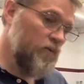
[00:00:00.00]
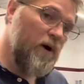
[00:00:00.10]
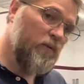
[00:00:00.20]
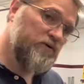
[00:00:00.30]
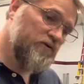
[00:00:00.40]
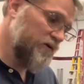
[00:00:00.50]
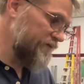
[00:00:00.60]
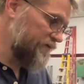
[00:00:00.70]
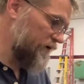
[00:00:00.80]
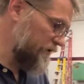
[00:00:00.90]
while we're still at the
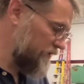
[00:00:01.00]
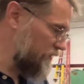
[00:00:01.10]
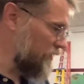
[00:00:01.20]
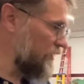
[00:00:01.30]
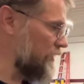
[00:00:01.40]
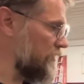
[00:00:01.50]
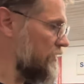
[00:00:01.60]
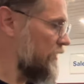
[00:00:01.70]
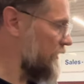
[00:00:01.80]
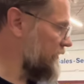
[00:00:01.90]
front of the car,
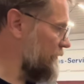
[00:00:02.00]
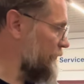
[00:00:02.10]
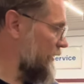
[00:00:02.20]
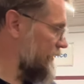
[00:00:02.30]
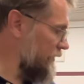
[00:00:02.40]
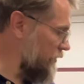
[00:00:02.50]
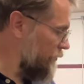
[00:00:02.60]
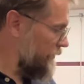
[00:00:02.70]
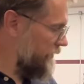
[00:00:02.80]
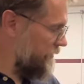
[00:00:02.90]
got the bonnet
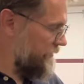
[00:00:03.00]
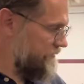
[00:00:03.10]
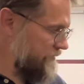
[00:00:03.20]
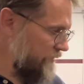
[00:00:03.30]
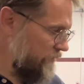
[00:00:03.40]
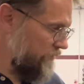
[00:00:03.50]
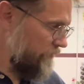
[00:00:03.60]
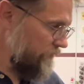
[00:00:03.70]
open here, and you can see